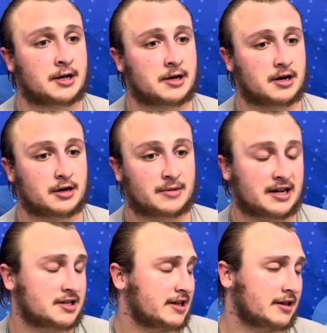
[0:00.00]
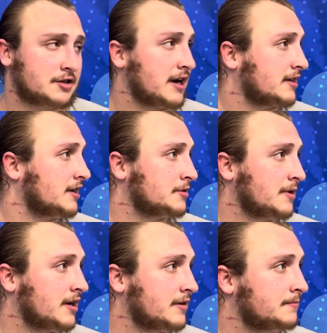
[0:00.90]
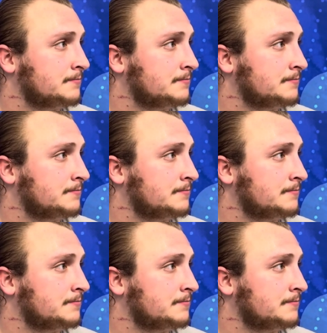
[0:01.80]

And I just like the track that he's been on.